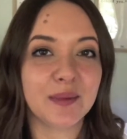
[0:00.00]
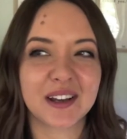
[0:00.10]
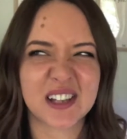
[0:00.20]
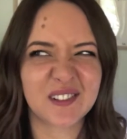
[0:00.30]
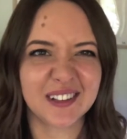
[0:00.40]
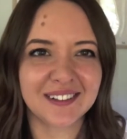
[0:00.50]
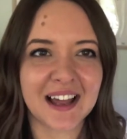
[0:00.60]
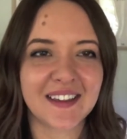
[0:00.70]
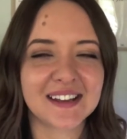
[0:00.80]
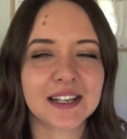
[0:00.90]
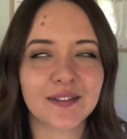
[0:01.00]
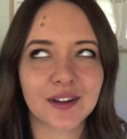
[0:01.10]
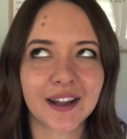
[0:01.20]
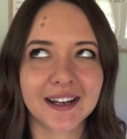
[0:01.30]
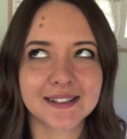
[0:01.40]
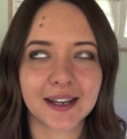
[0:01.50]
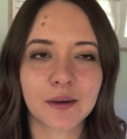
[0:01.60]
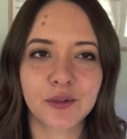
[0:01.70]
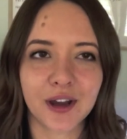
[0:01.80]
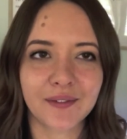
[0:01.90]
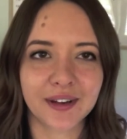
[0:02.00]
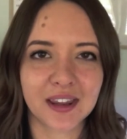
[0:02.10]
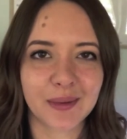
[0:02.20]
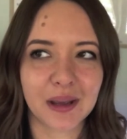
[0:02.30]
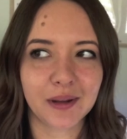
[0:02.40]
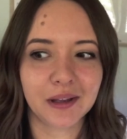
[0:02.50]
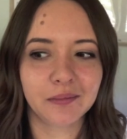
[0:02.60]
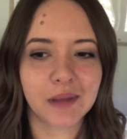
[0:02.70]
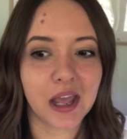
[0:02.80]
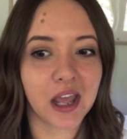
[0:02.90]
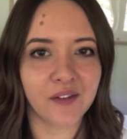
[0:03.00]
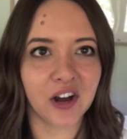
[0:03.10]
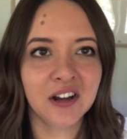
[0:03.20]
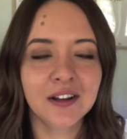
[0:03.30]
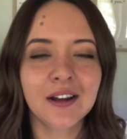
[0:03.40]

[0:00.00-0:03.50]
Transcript: because I really, really like these, even though, like I say, I'm not having another baby ever.